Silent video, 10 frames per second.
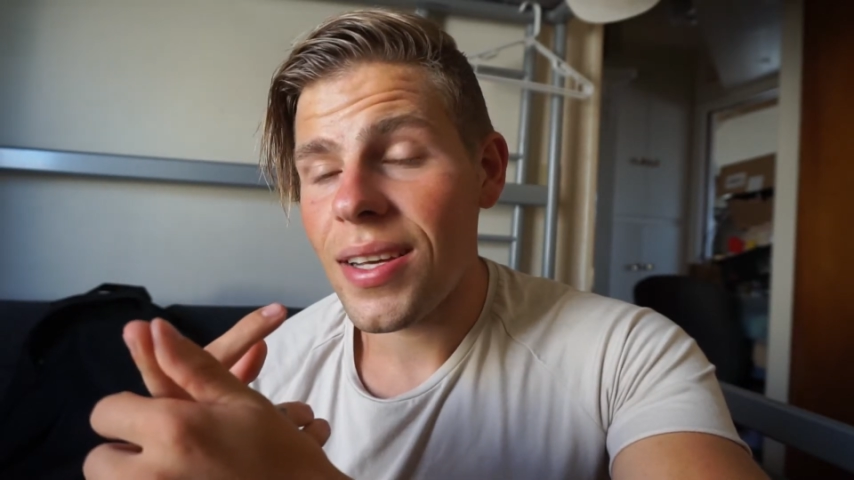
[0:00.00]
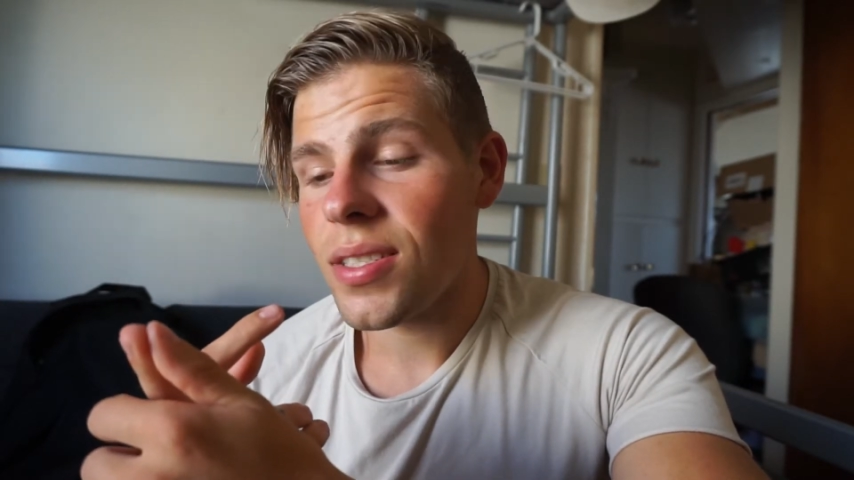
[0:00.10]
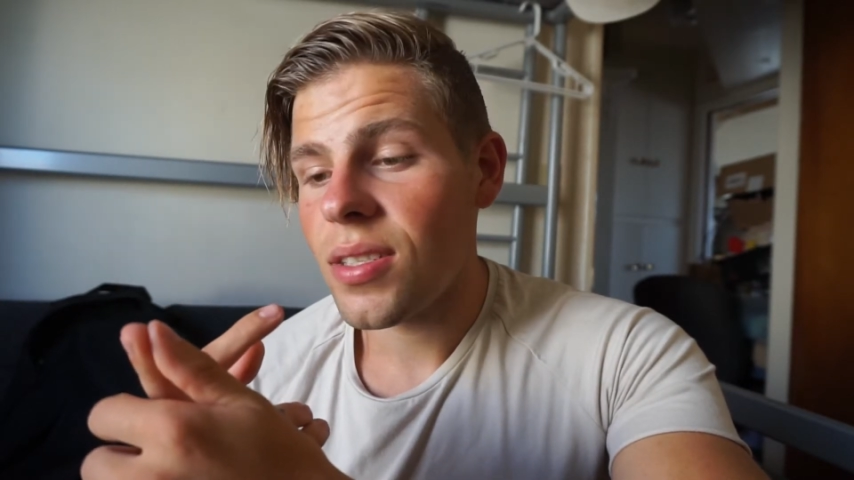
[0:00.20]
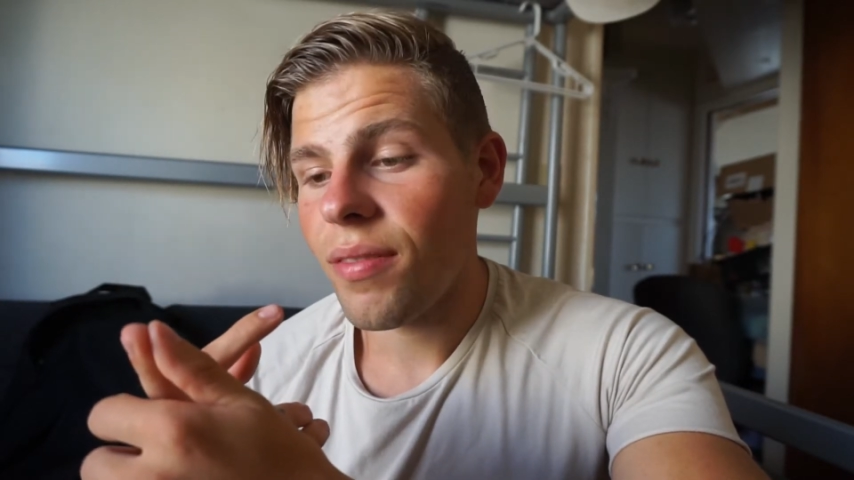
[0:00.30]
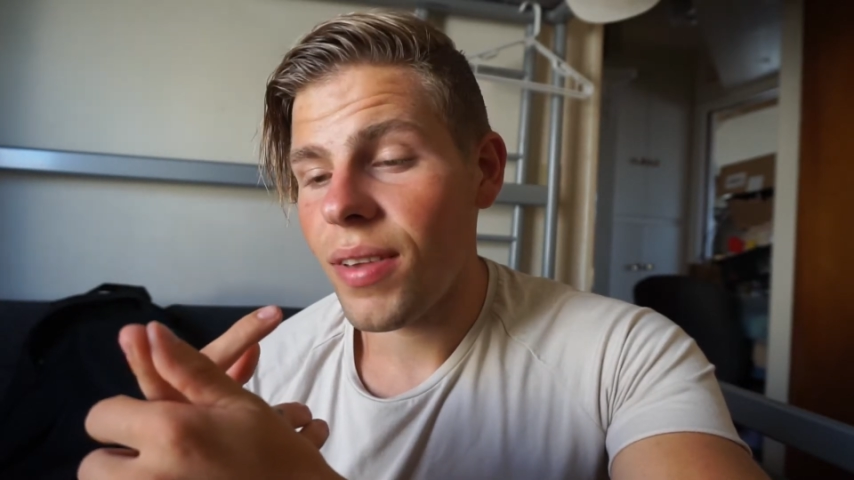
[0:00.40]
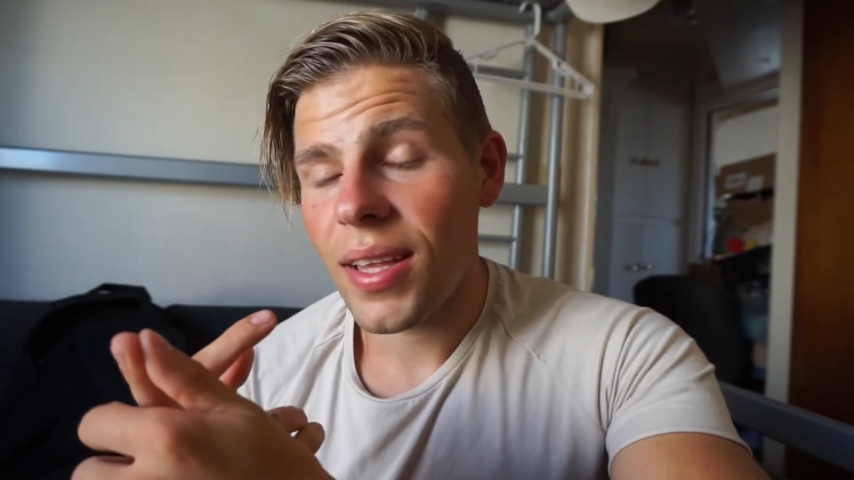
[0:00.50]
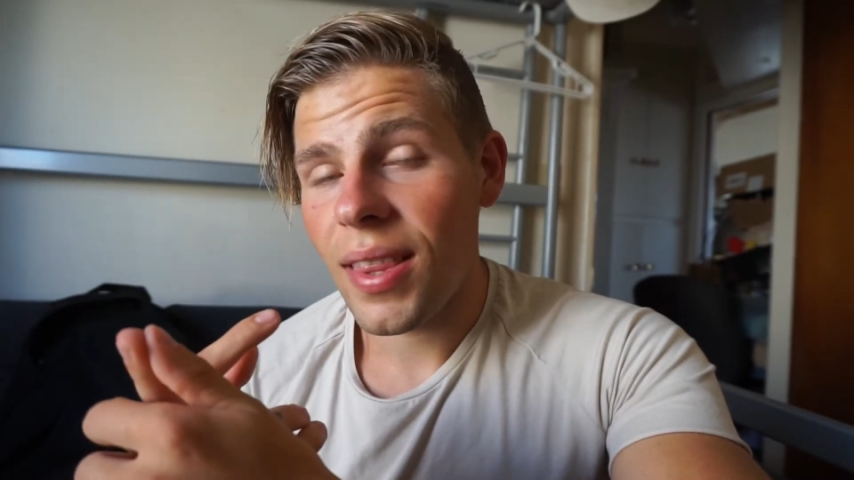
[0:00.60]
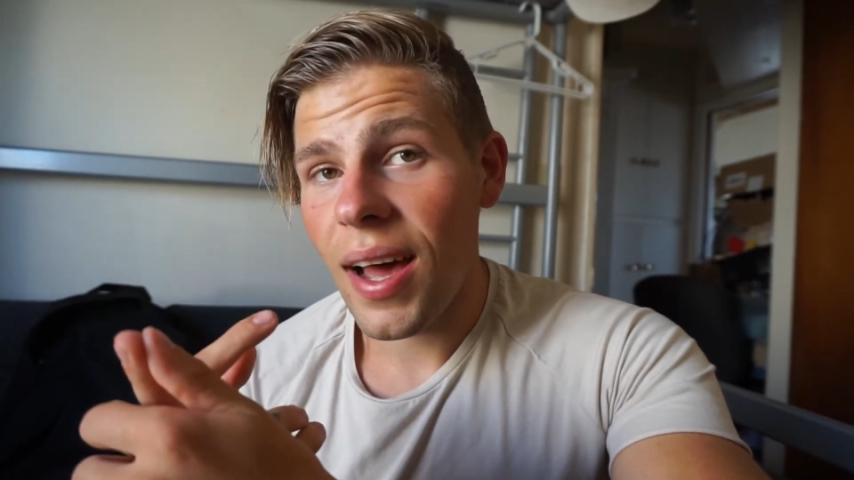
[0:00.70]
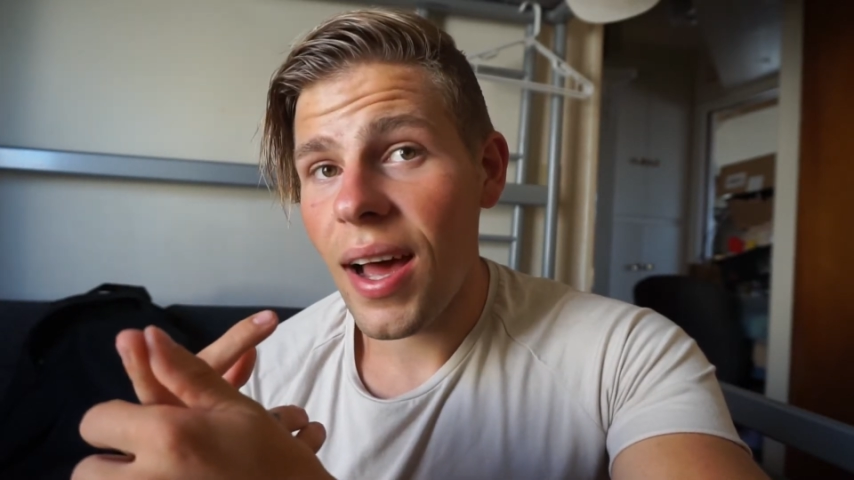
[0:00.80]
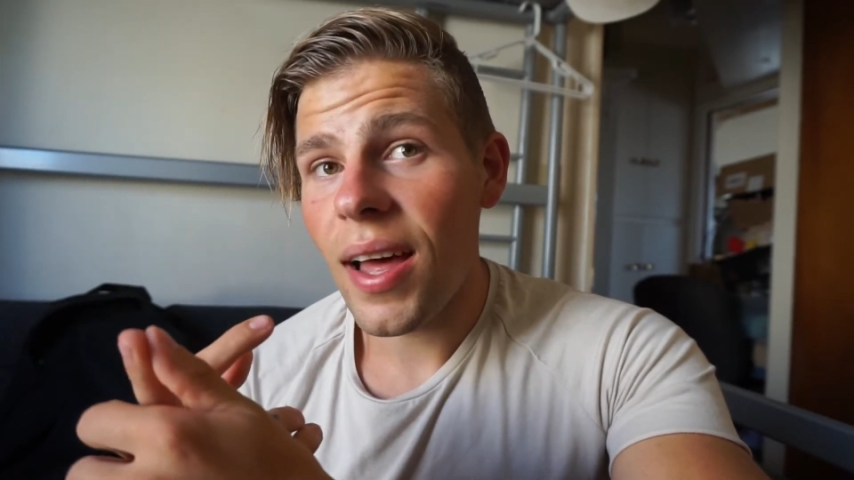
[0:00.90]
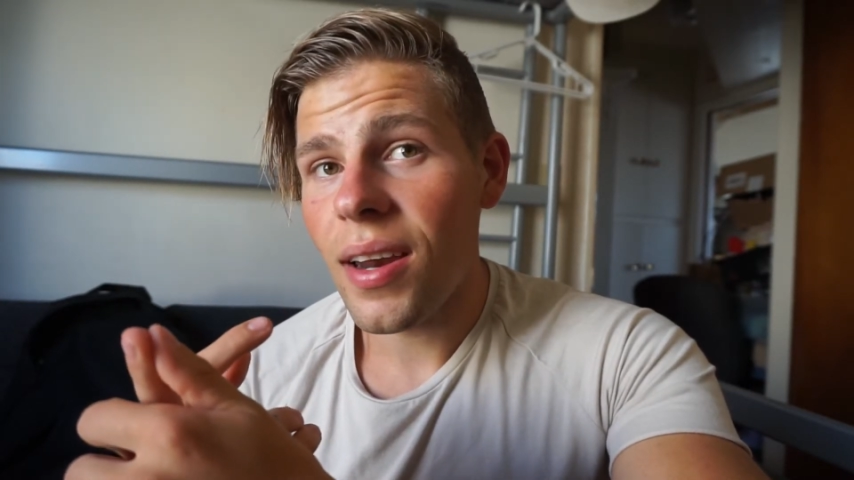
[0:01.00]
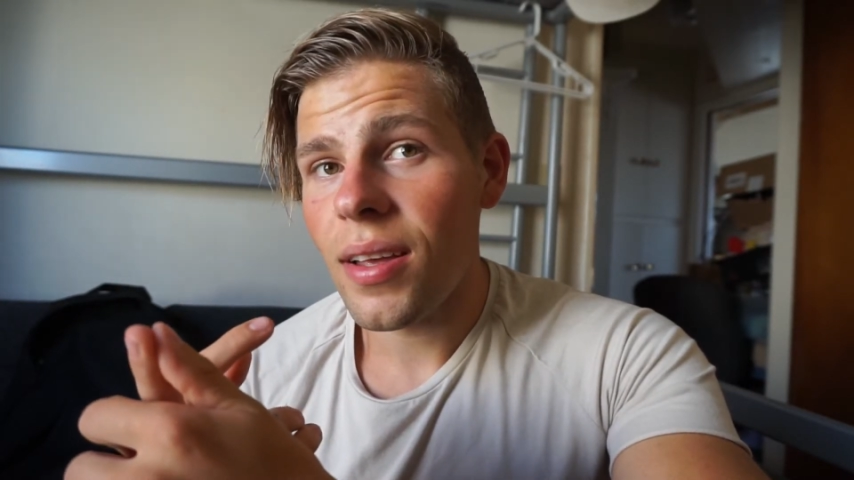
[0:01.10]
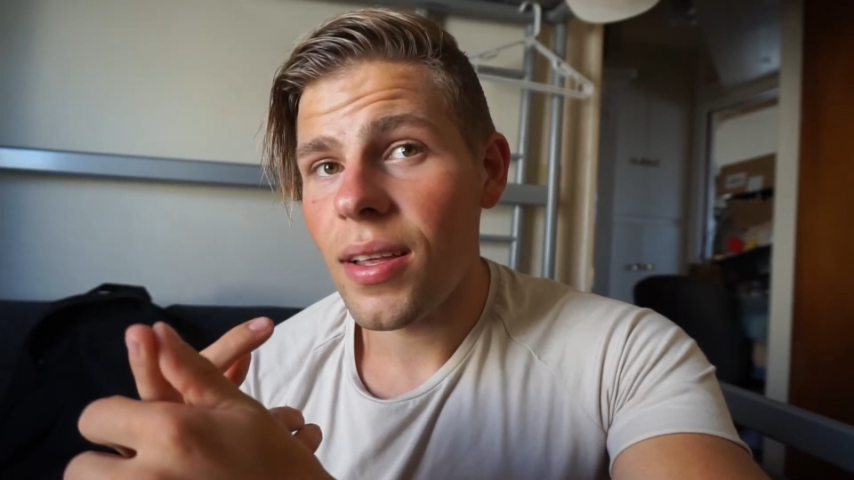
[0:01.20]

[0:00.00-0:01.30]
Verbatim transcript: and stuff like that.